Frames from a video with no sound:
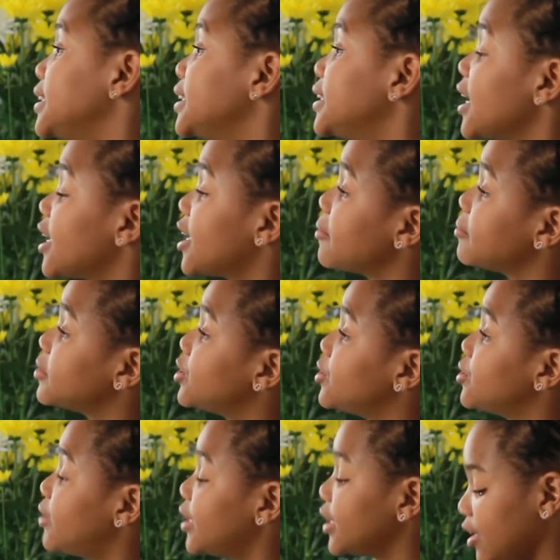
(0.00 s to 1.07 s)
Take him to
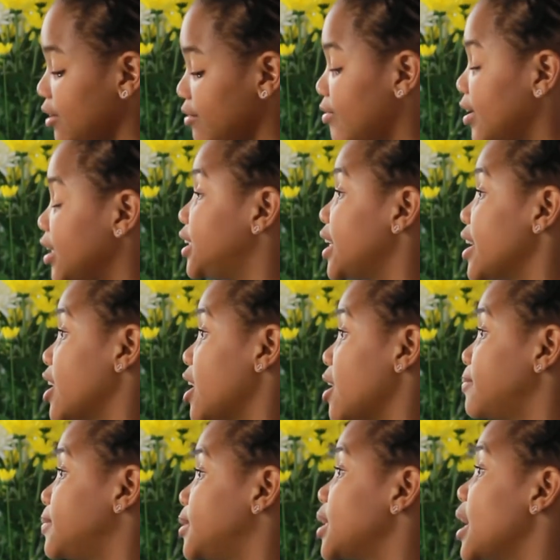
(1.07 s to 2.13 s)
regular vet
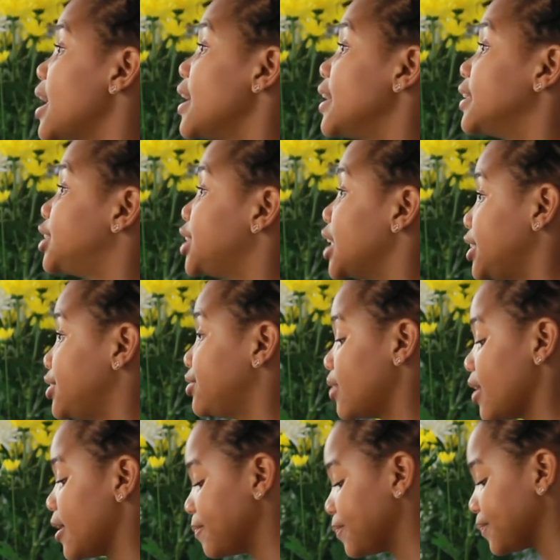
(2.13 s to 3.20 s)
checkups,
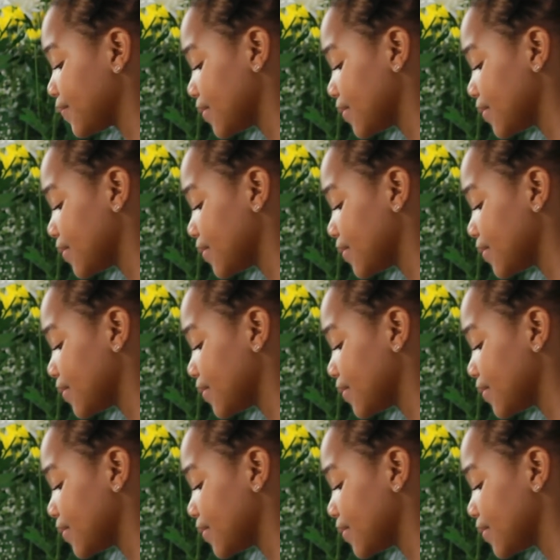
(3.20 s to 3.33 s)
etc.